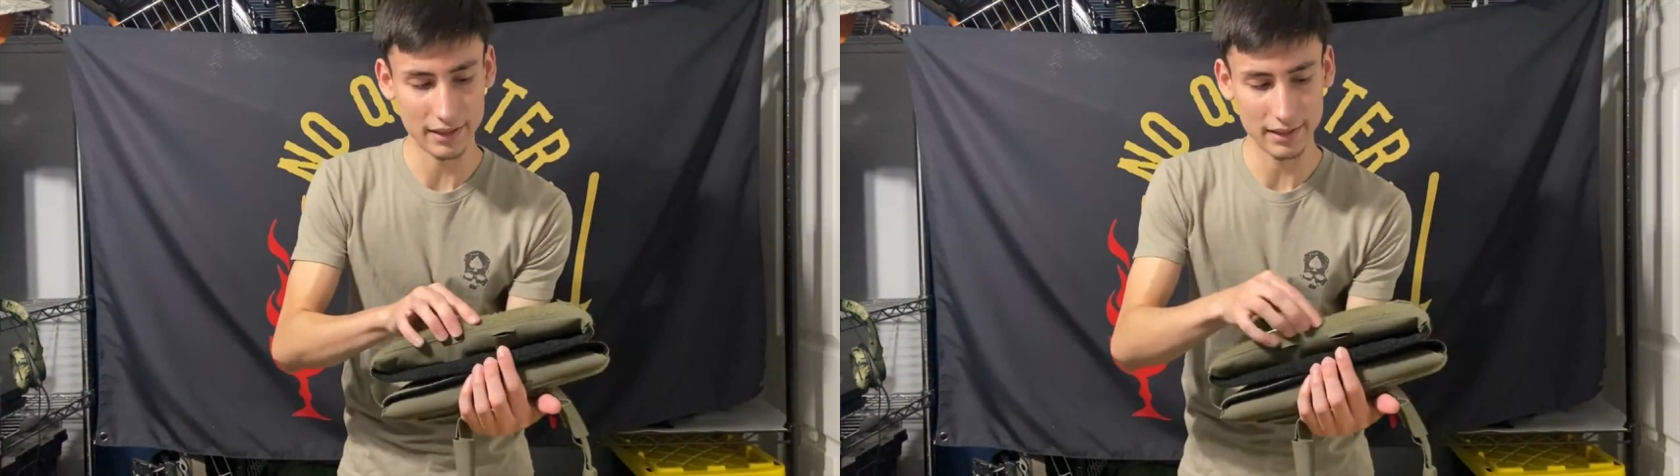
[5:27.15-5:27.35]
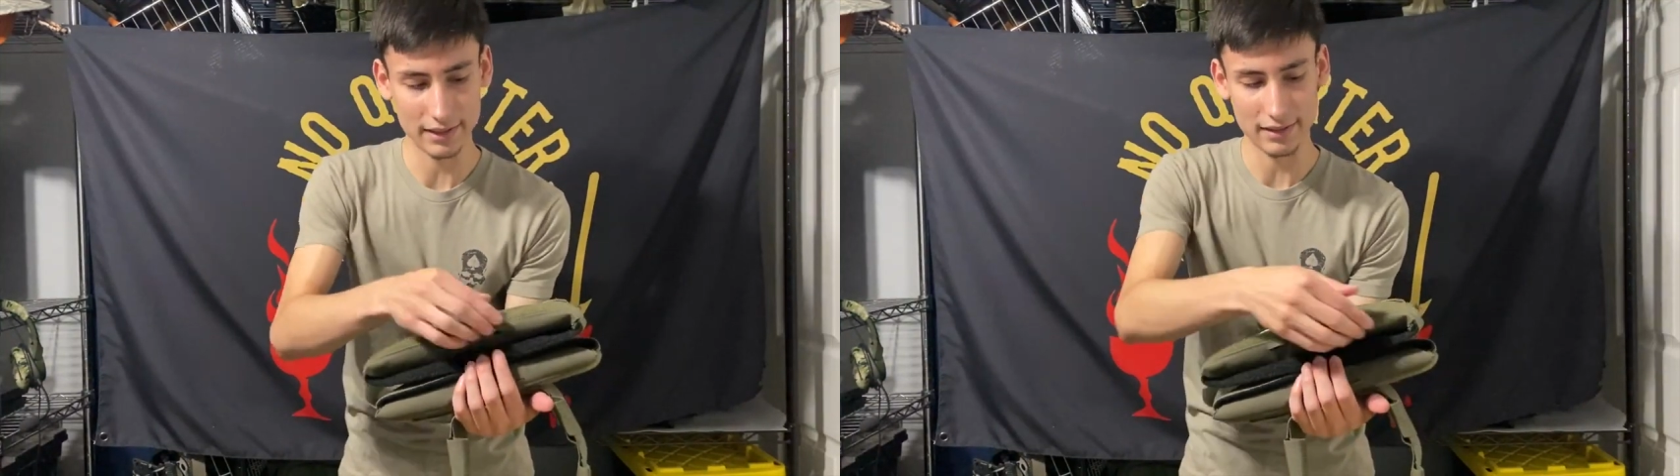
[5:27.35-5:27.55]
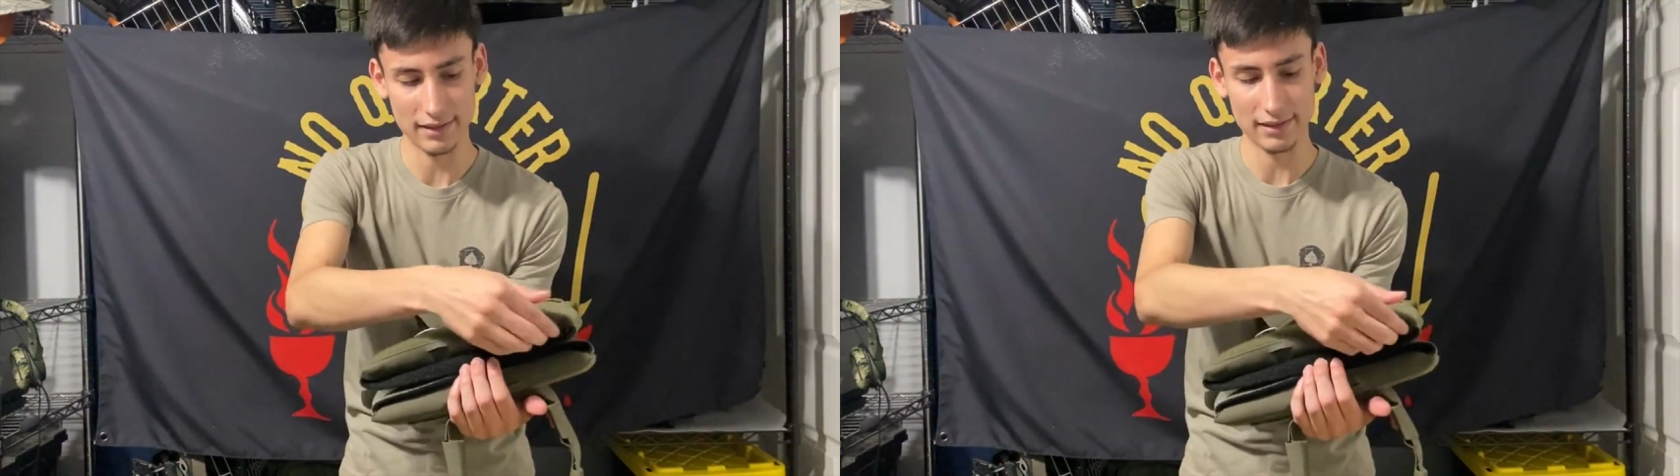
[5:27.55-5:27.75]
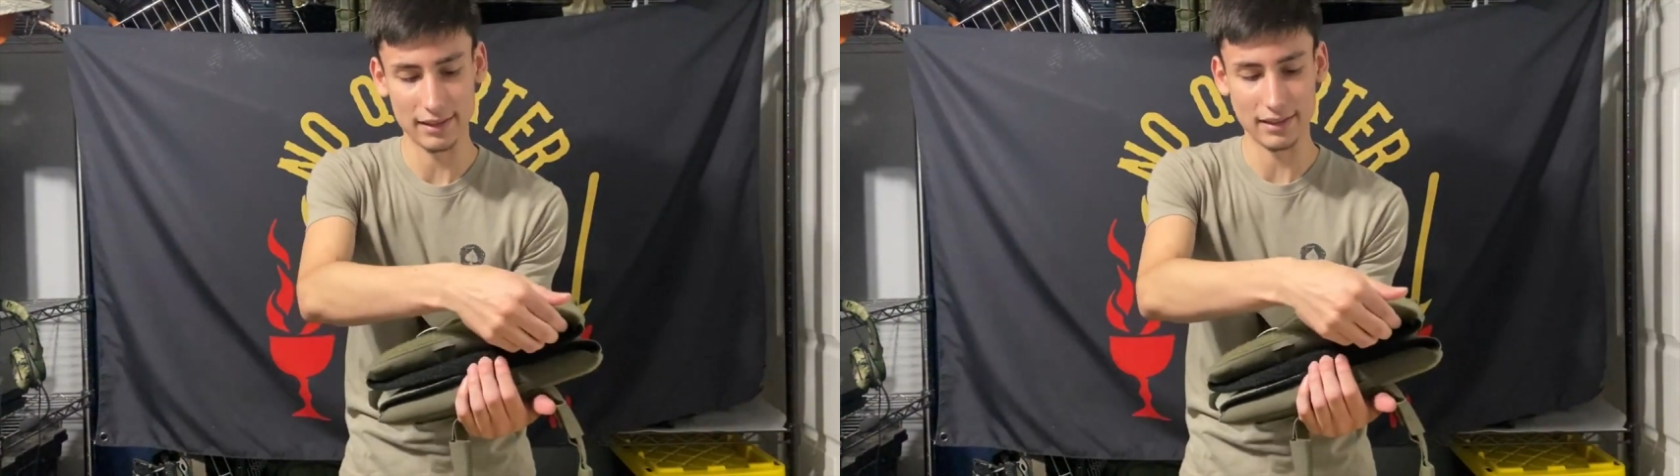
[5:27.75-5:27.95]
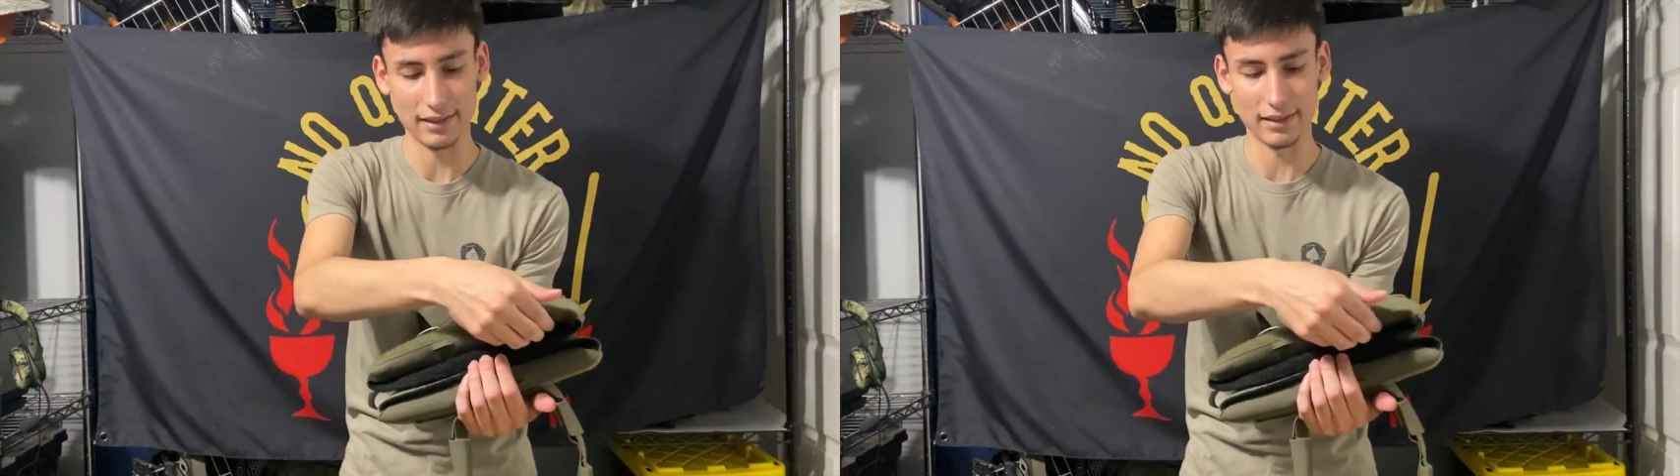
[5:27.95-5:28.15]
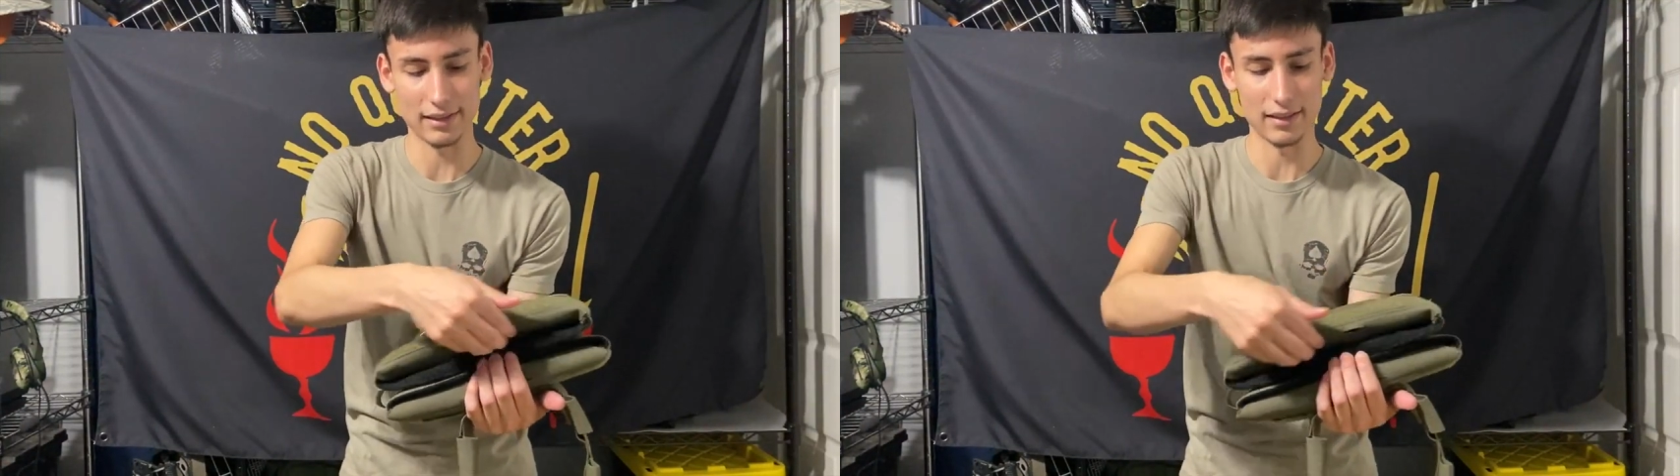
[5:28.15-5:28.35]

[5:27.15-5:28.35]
it's the